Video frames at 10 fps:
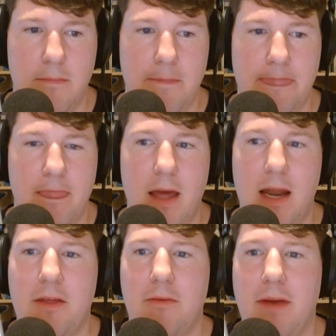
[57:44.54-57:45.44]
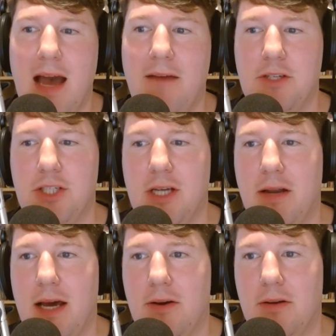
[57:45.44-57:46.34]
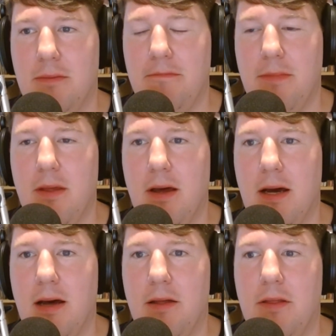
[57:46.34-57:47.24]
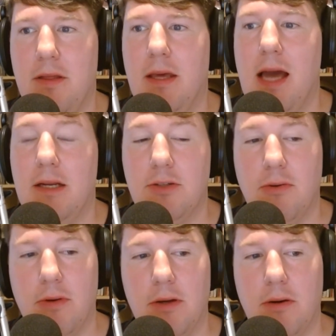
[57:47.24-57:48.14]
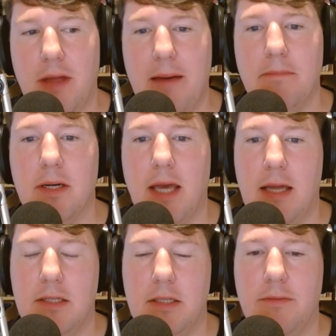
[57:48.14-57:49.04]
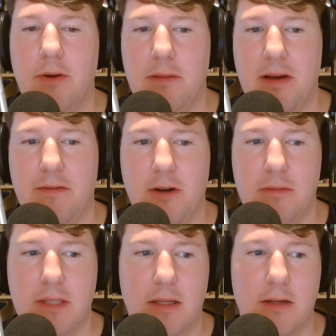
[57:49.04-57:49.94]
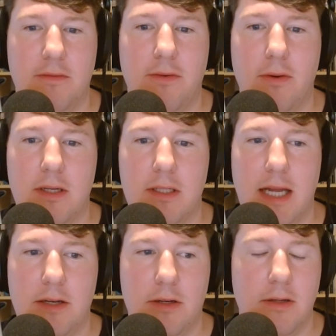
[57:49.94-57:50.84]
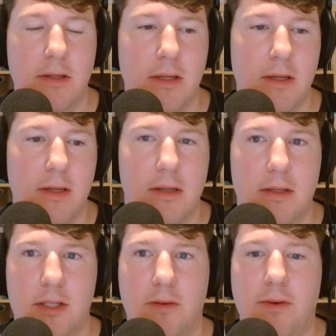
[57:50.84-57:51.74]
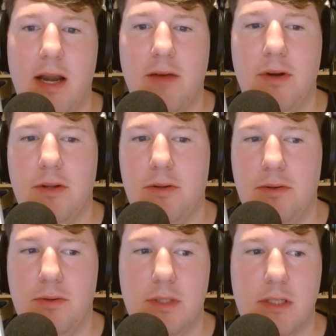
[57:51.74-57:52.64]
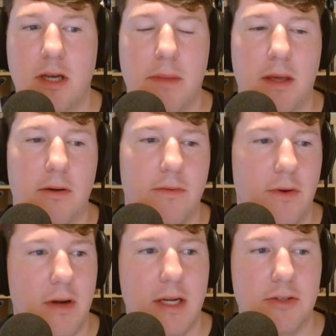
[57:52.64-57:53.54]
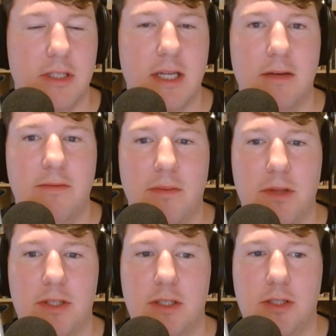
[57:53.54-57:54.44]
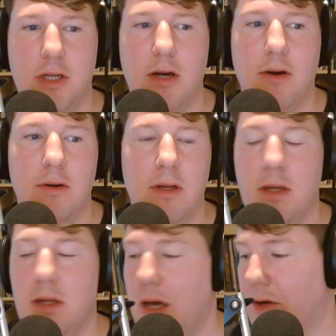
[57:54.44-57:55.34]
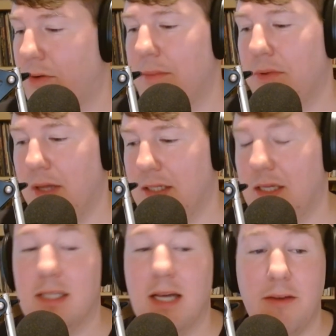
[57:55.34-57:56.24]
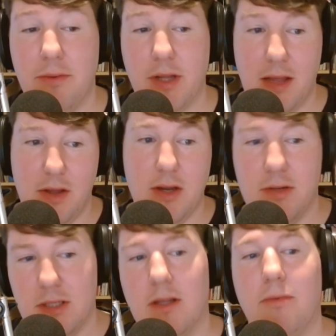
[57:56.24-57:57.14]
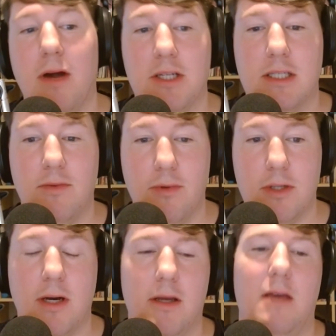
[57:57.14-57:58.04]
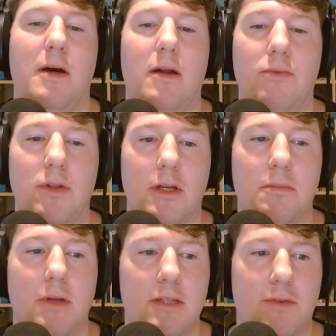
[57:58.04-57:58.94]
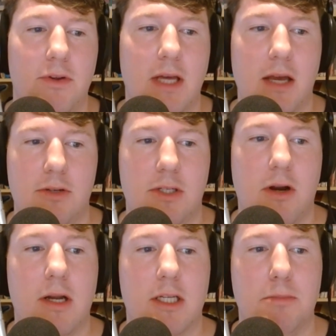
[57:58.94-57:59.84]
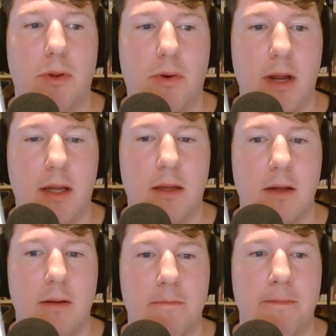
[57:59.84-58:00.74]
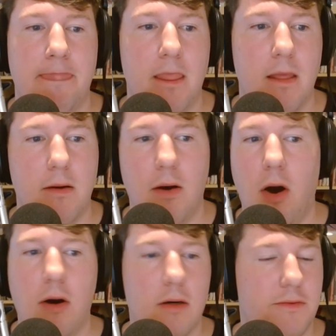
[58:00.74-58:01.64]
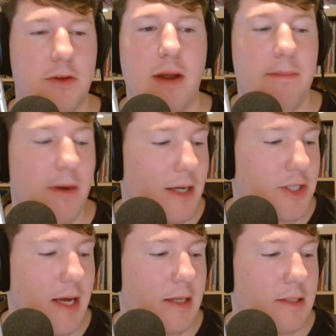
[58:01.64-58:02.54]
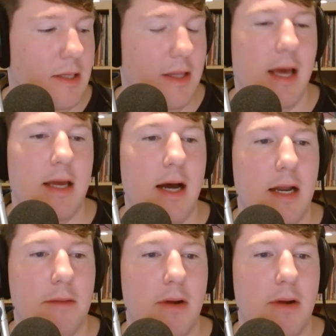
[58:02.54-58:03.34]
And I think we have to shout out the editorial that Monk Antony wrote about Farb Taylor for Tender. So for anyone who's coming over and interested from this show, a great place, aside from looking in the notes and all the projects that we're talking about, a really good place for you to get your start exploring all of the great projects, the iconic